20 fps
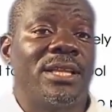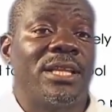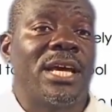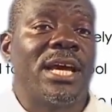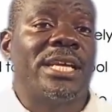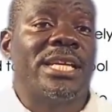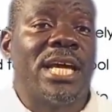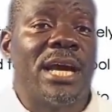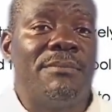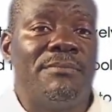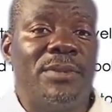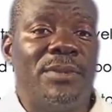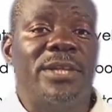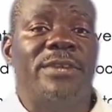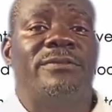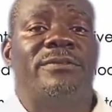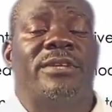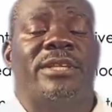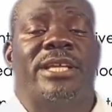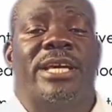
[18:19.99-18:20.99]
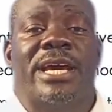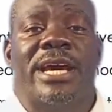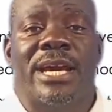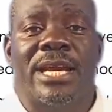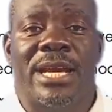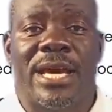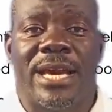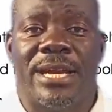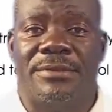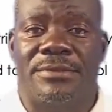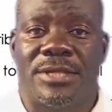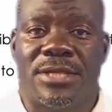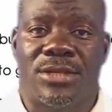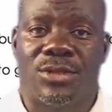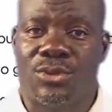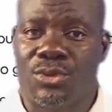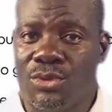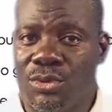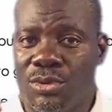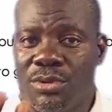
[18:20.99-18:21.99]
can uplift their lives.
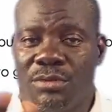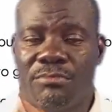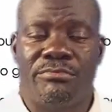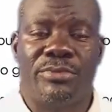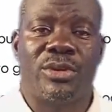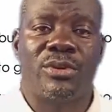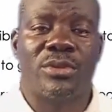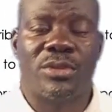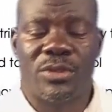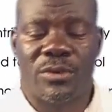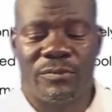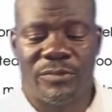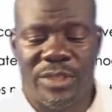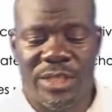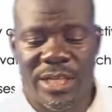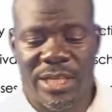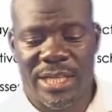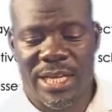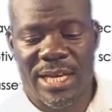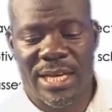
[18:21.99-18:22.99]
So because of gender